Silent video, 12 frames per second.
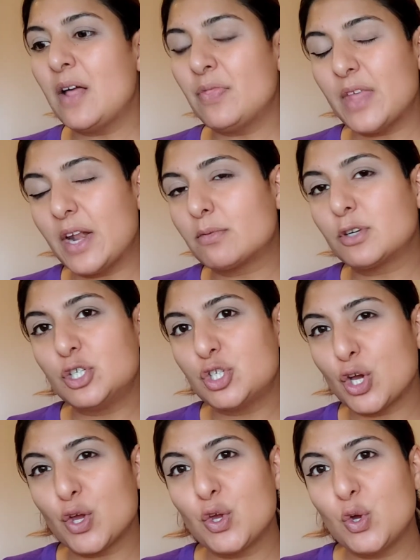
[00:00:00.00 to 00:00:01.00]
and then I'm going to
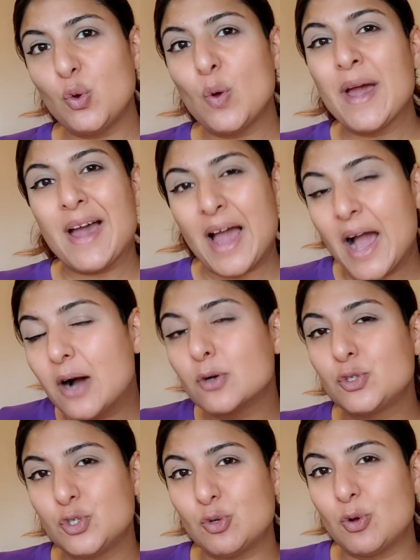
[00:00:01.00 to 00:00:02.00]
show you
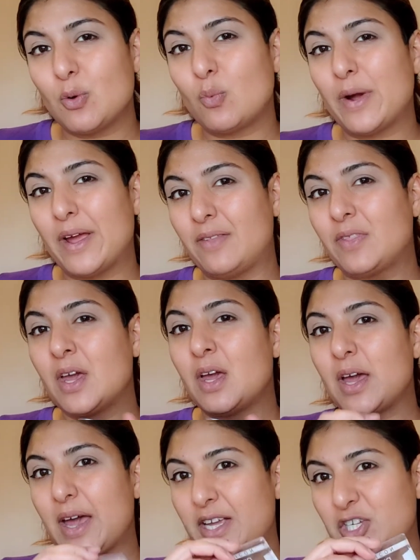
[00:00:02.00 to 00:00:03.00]
how to do it with
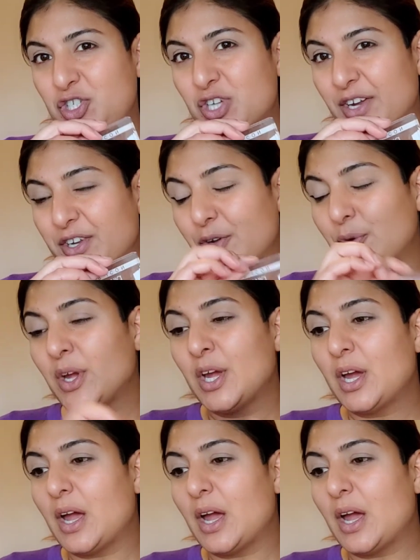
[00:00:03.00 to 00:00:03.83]
a shadow.